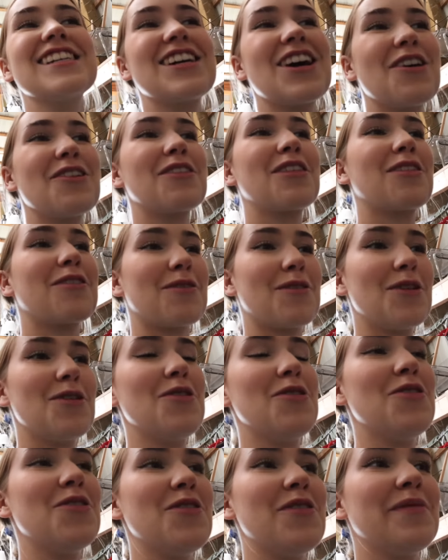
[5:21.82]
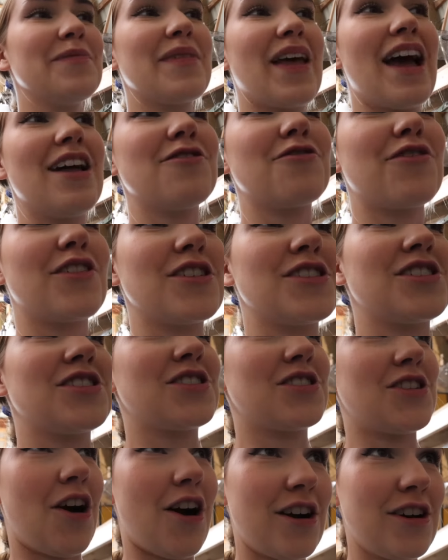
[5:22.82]
to go through, and for
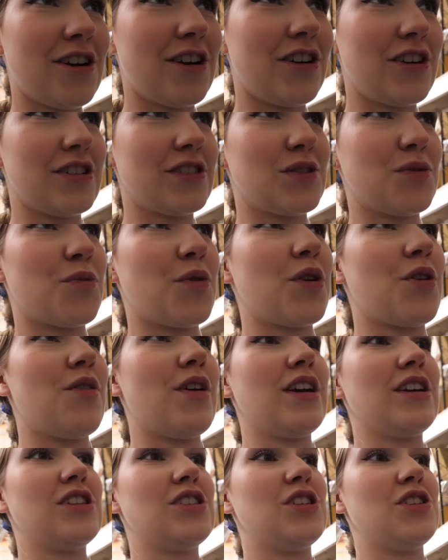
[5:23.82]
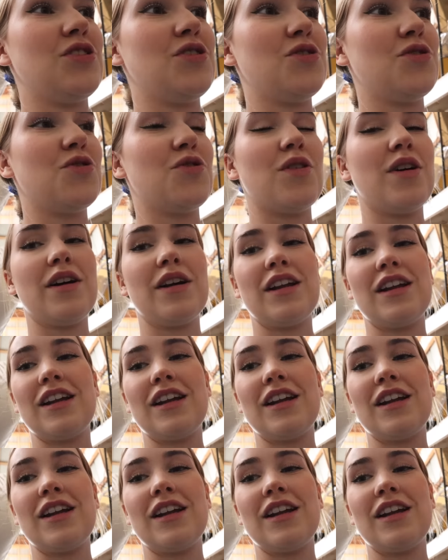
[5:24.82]
starters, we're going to...